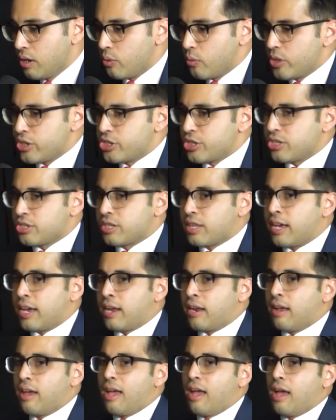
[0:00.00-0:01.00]
which is
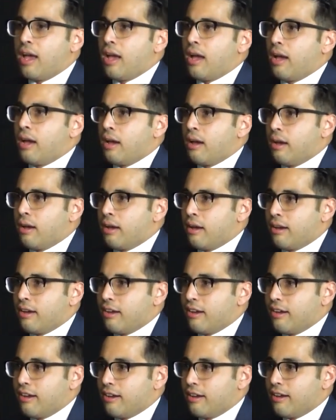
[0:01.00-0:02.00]
that I'm just going to listen to this
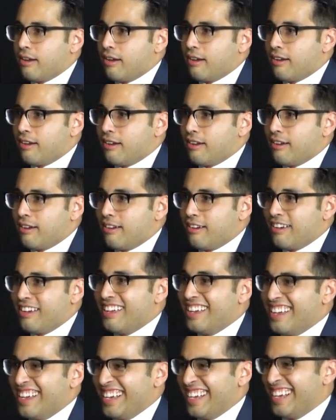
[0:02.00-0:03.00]
whole podcast next
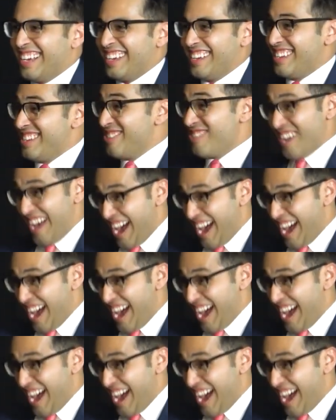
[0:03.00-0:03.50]
week. You